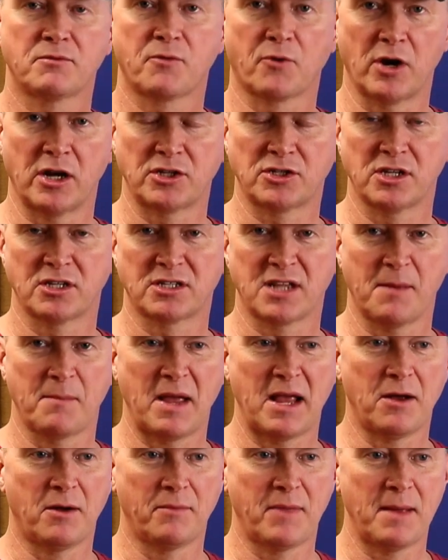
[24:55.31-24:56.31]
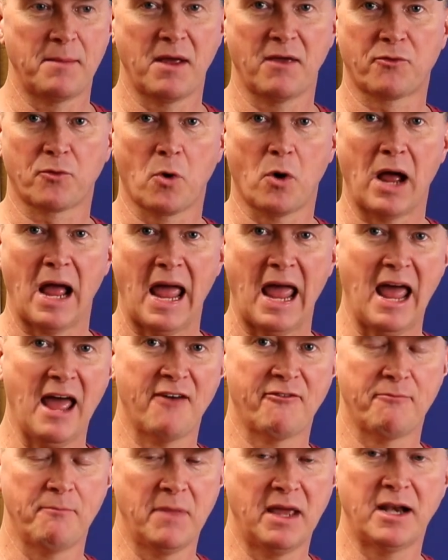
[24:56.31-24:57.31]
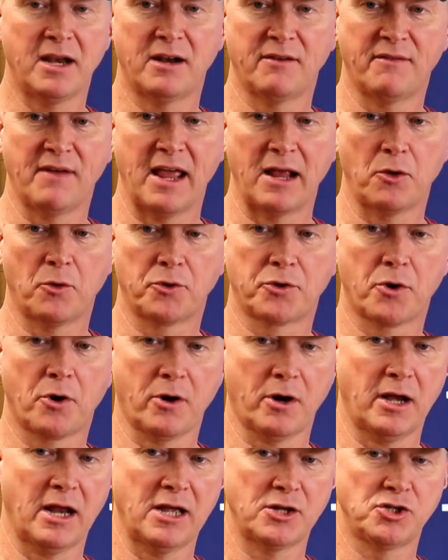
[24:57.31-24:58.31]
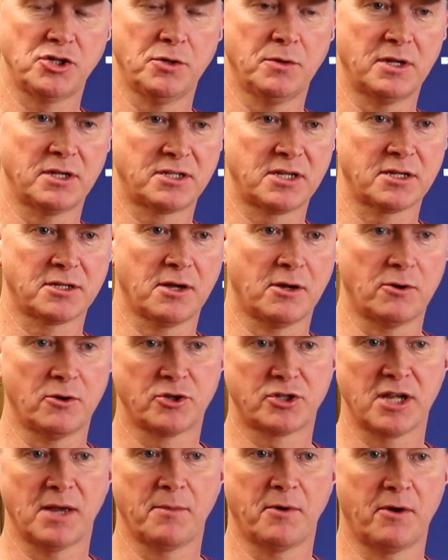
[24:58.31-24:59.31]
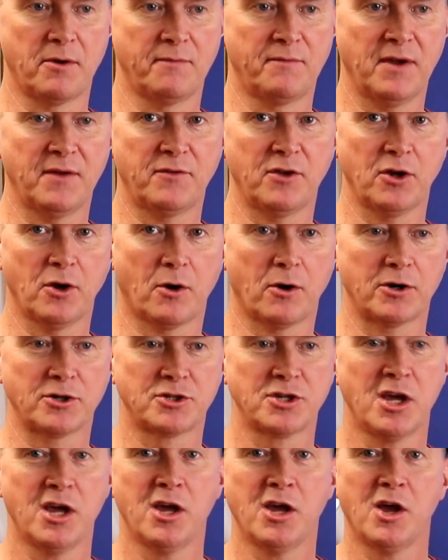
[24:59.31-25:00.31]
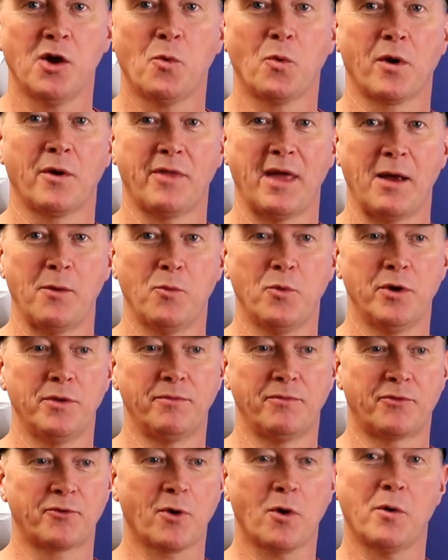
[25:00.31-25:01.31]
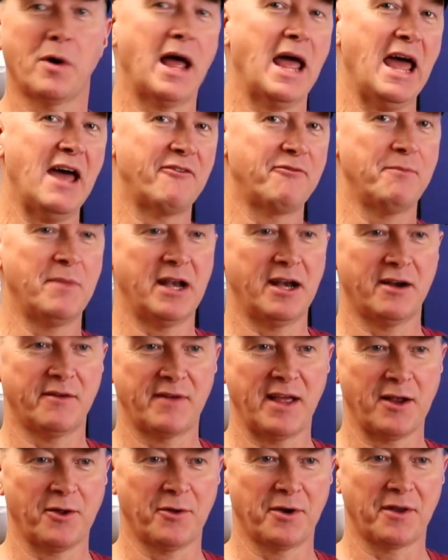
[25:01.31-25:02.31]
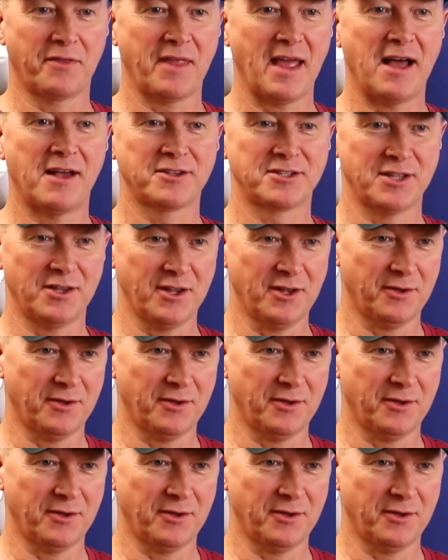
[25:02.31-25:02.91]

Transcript: For instance, they may throw a half minute of angle target at you at 600 and 750 yards, where they wouldn't throw a half minute of angle at 1,000.